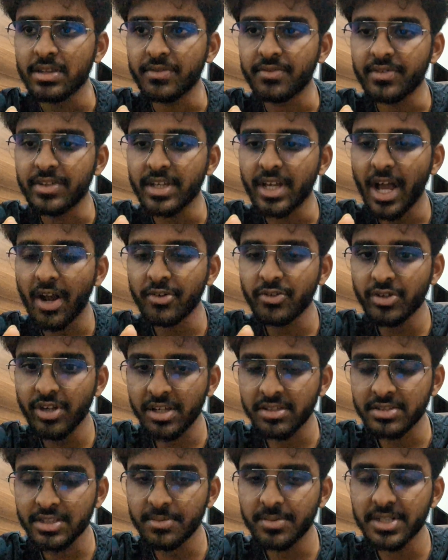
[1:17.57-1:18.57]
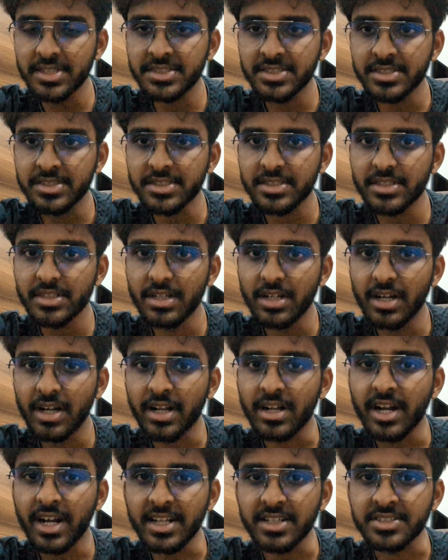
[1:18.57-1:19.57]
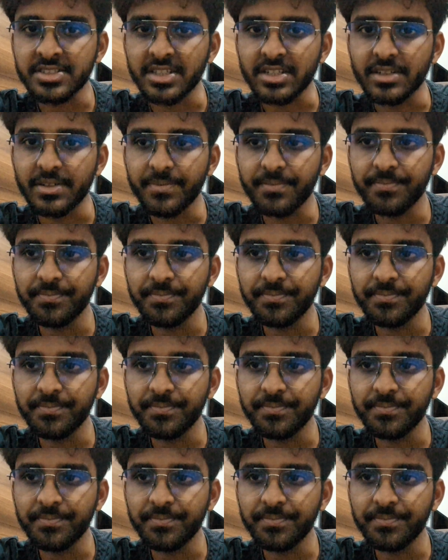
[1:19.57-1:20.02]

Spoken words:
we have to establish a connection.